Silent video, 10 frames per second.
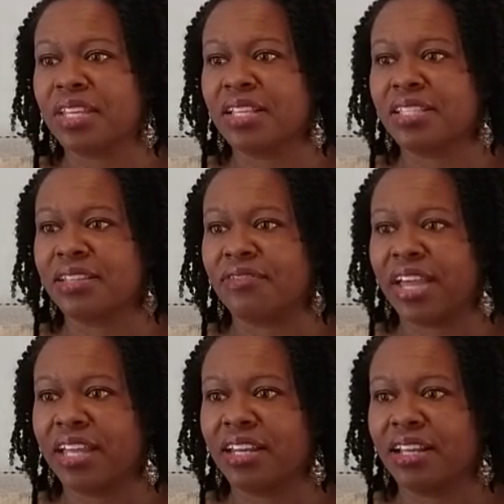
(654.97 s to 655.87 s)

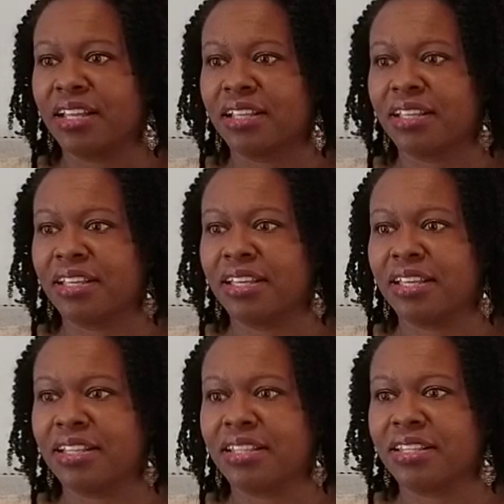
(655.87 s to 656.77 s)
Savannah
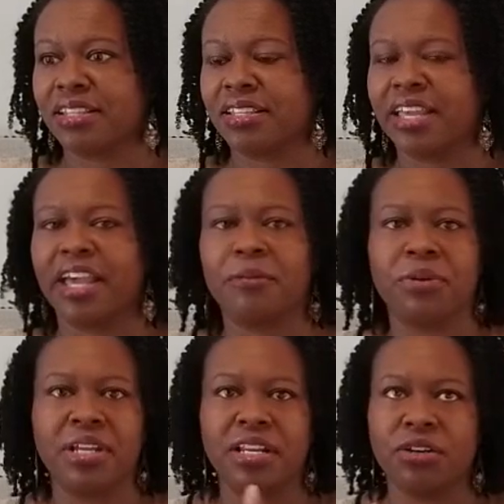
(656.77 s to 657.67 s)
can't
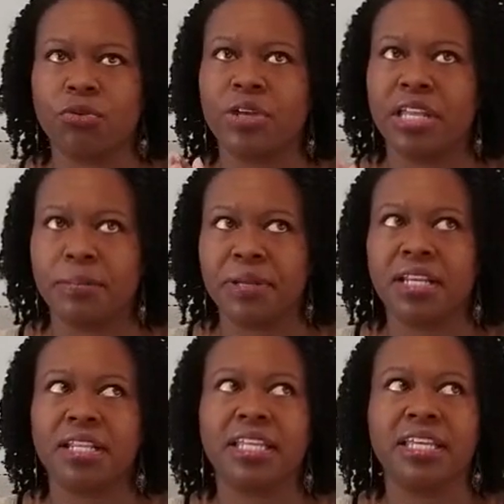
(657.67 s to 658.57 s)
read
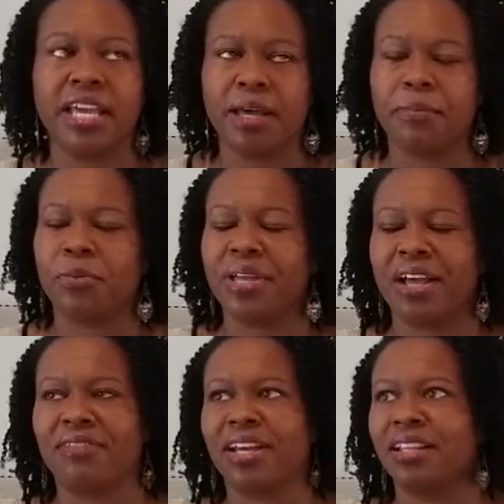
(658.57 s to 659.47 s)
independently yet, but we
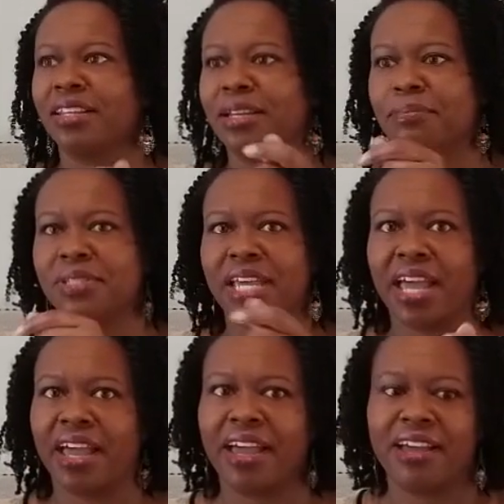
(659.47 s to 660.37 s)
have like a leap
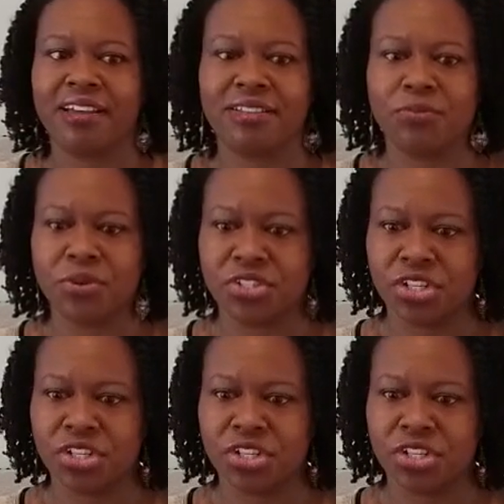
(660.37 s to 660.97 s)
tag where she